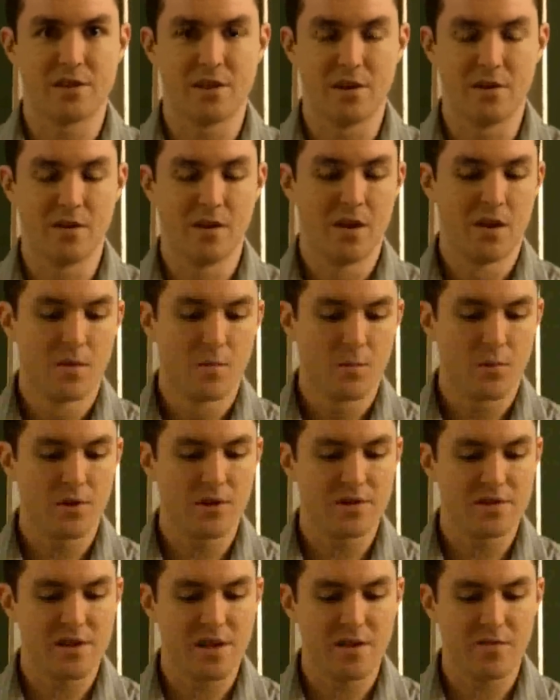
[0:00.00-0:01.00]
So
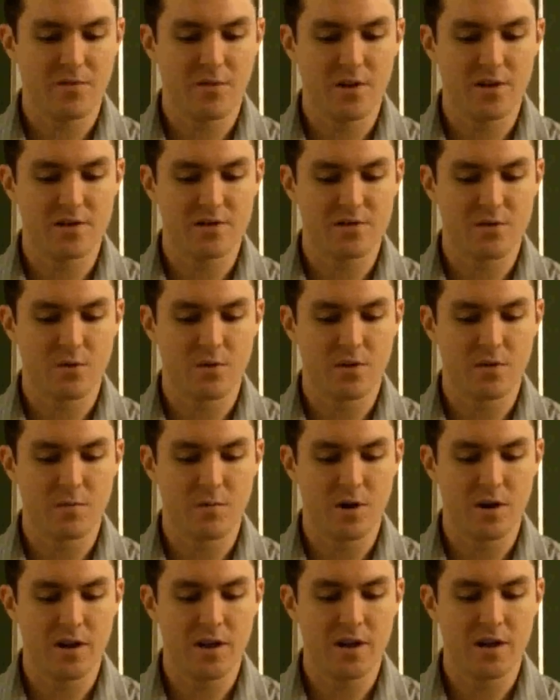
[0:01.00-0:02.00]
pretty safe way to store your
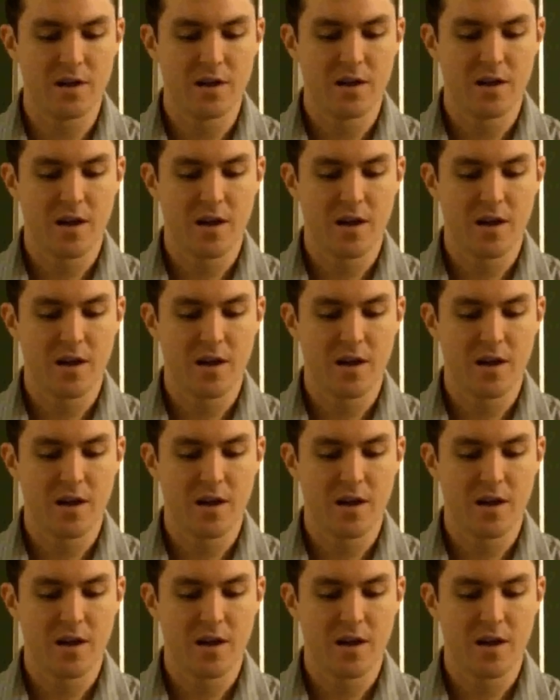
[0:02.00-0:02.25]
money.